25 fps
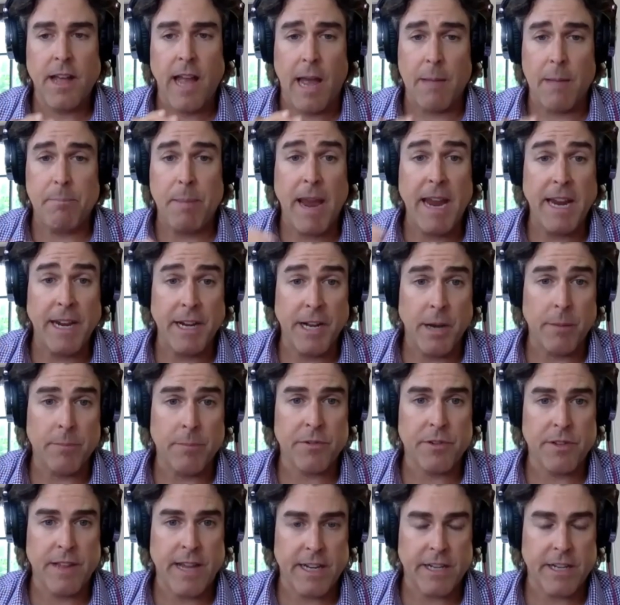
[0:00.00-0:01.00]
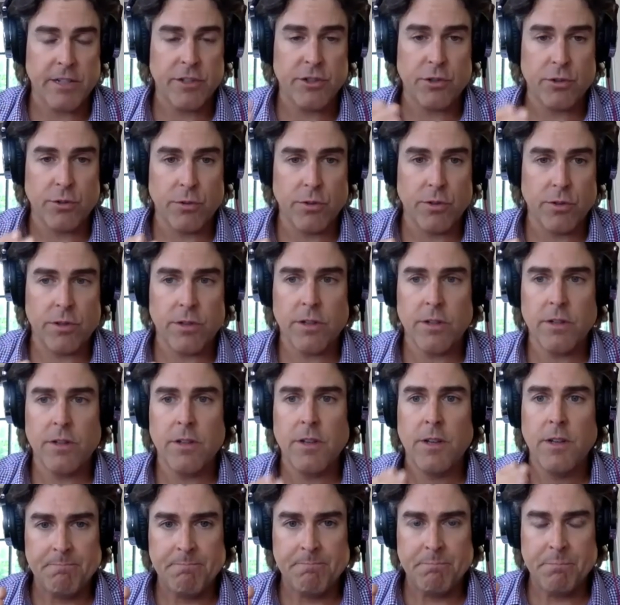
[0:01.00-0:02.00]
I paid up for that controller
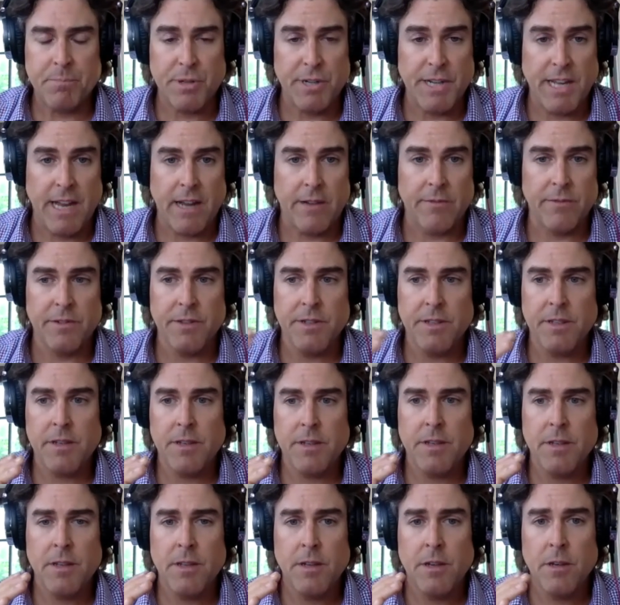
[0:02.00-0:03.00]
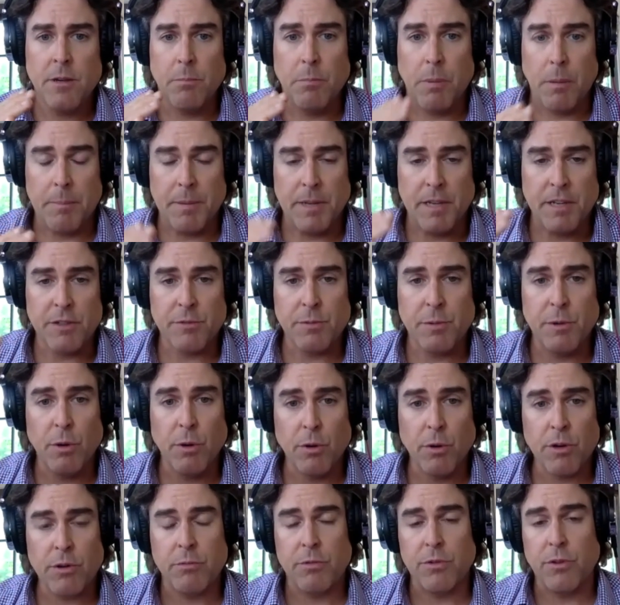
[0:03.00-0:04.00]
pretty heavily, but because we
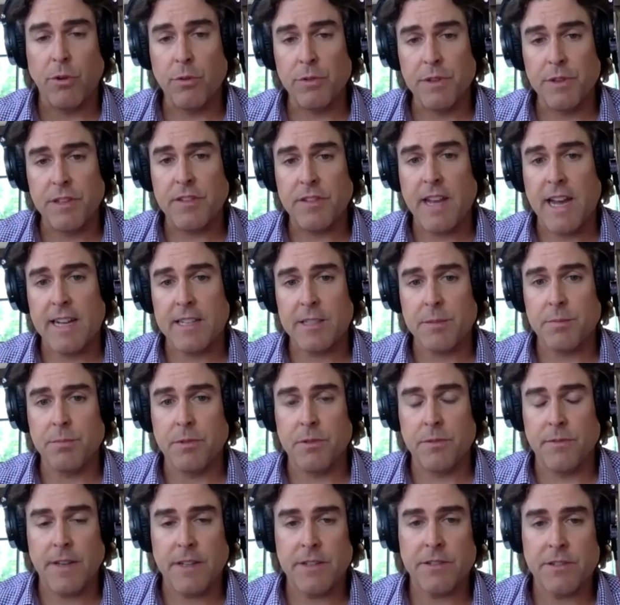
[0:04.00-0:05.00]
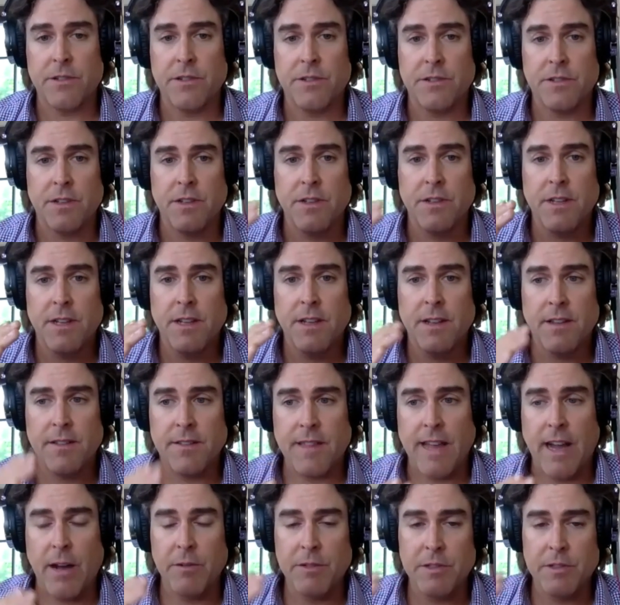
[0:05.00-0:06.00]
work with only taxable investors,
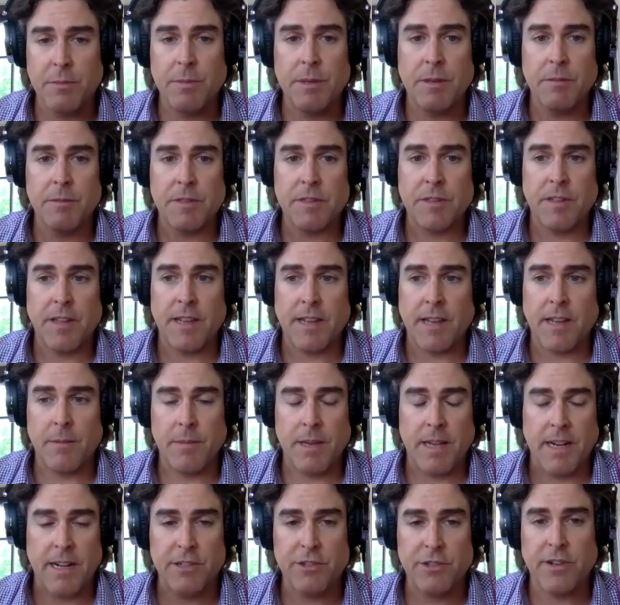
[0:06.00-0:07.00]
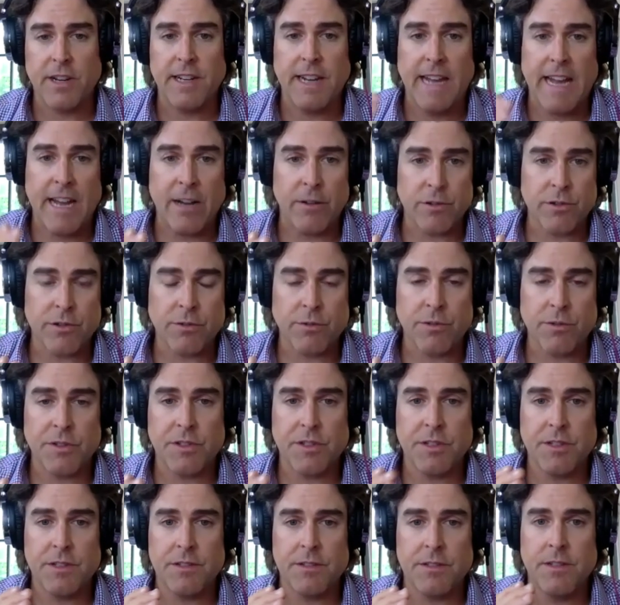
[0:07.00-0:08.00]
that was a big mistake I made. I tried to
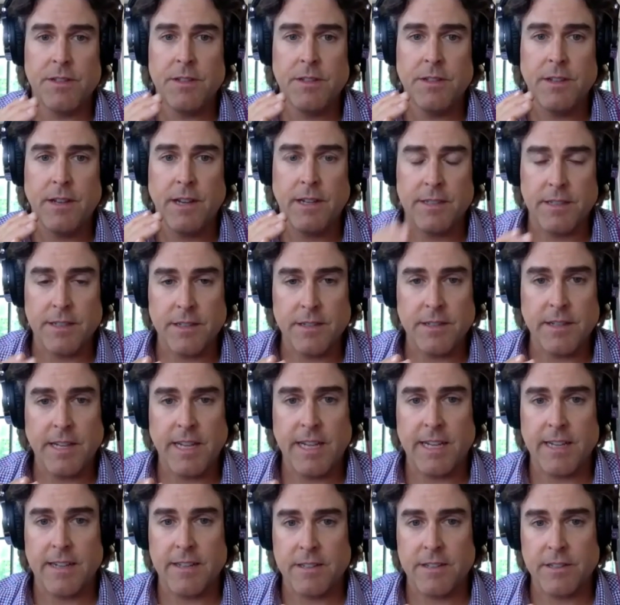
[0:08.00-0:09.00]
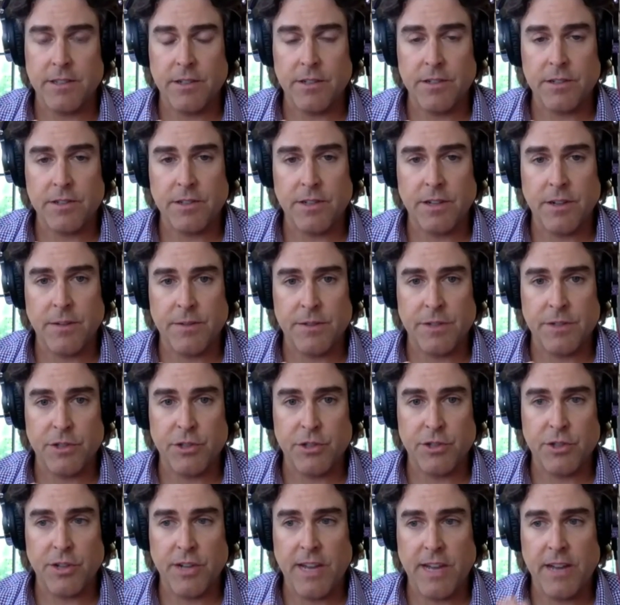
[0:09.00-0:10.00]
outsource it. I didn't take it as seriously enough as I
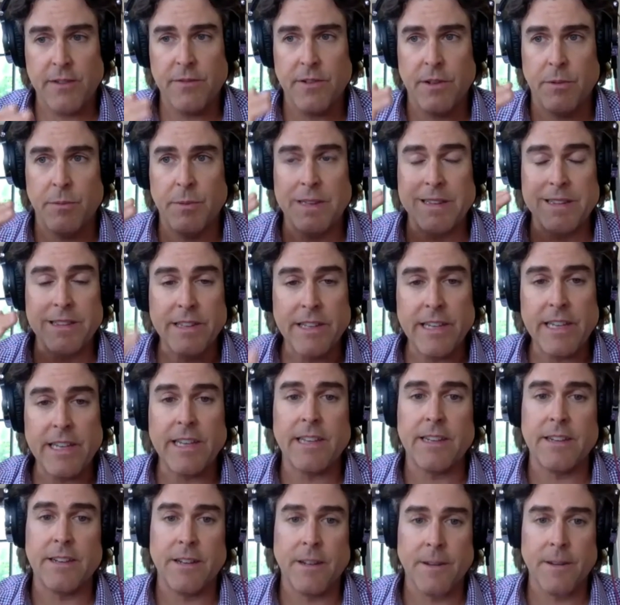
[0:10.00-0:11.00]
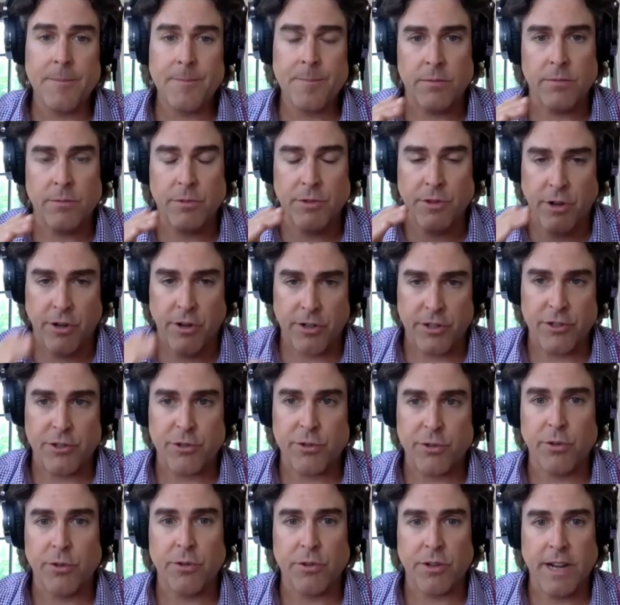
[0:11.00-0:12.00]
should have. And we lead with our
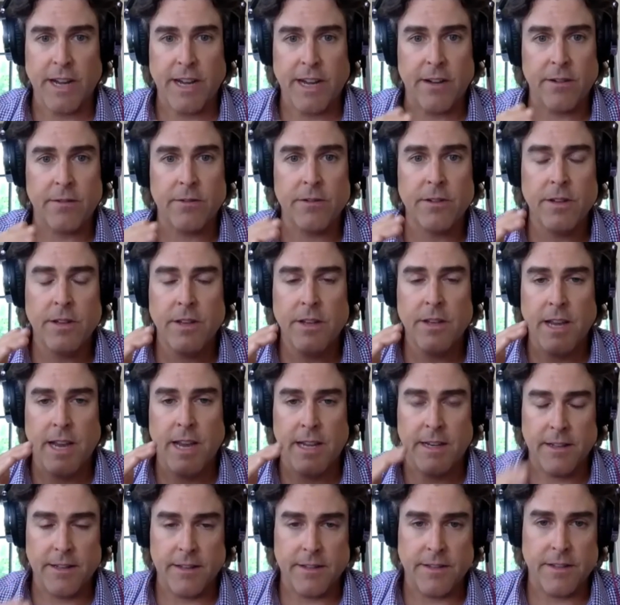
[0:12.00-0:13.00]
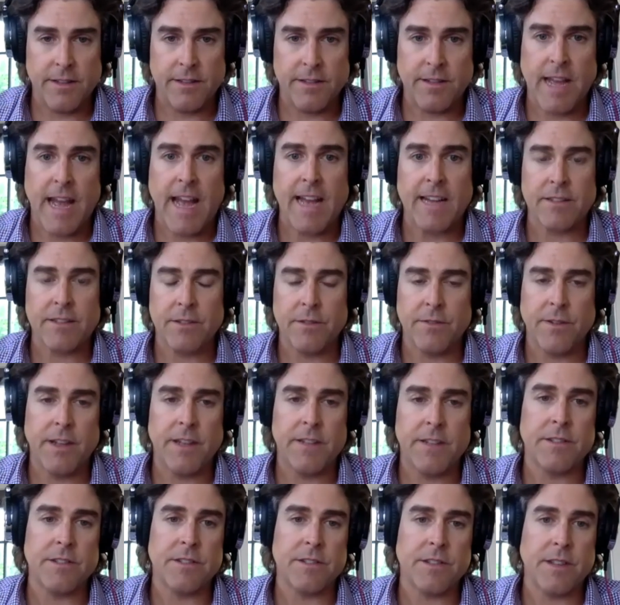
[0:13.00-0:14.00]
controller now and it, the tax
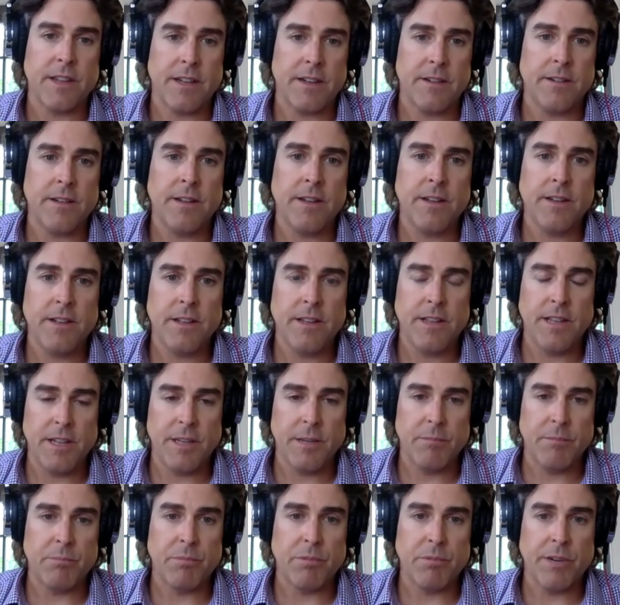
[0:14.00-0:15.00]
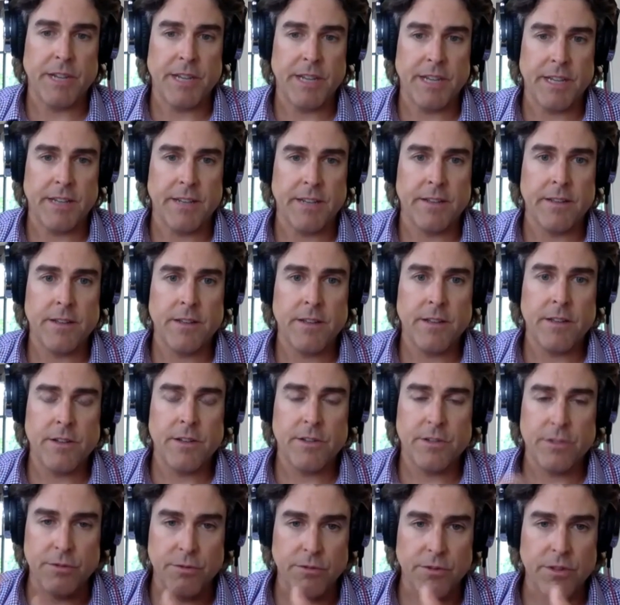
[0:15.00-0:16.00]
advantages that he can bring
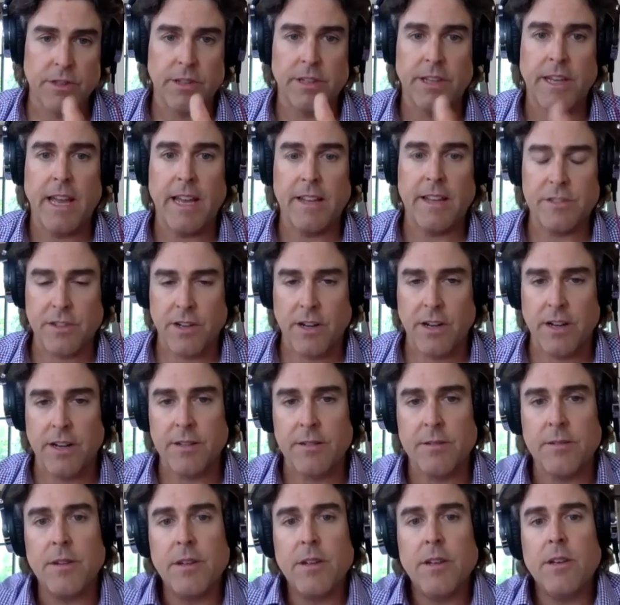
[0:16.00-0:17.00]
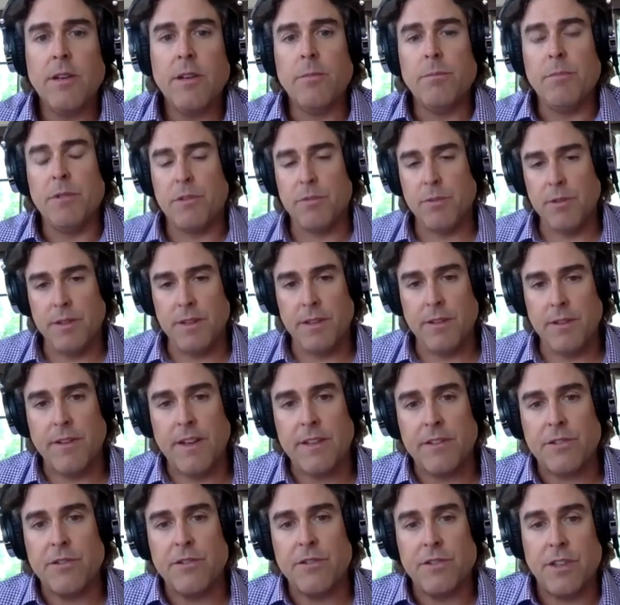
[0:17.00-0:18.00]
to a liaison between the
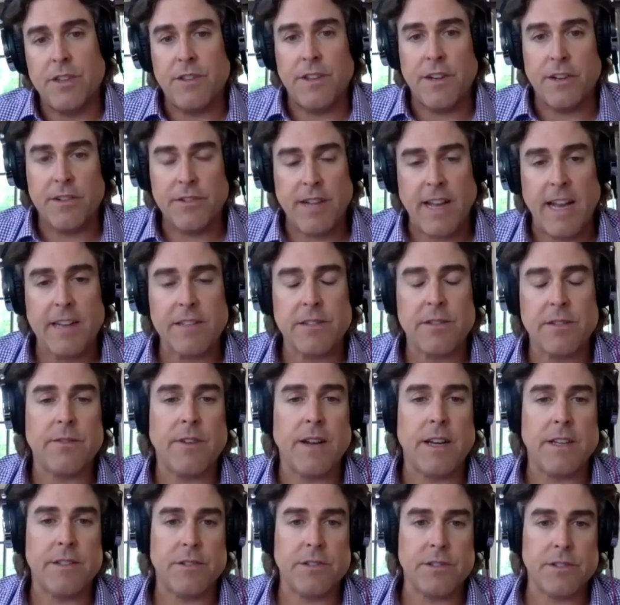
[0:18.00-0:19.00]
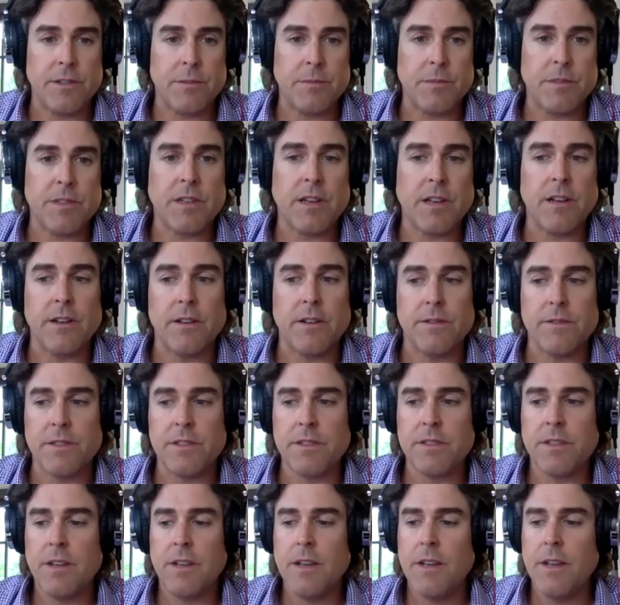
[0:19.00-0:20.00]
investors and their tax advisors
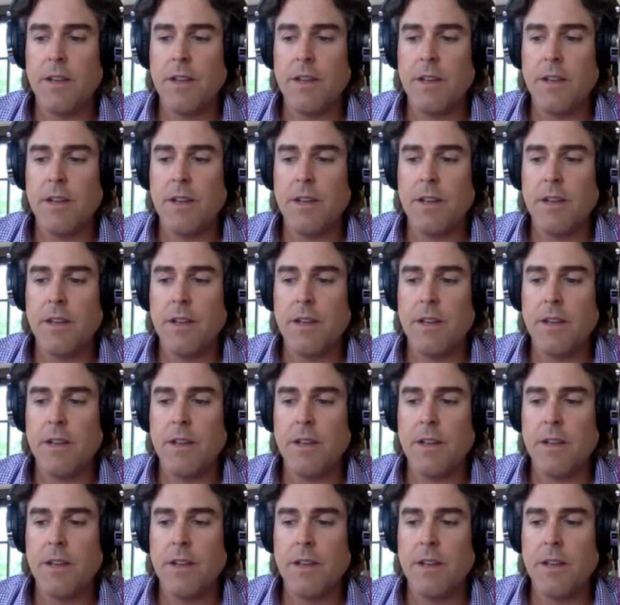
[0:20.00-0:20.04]
themselves.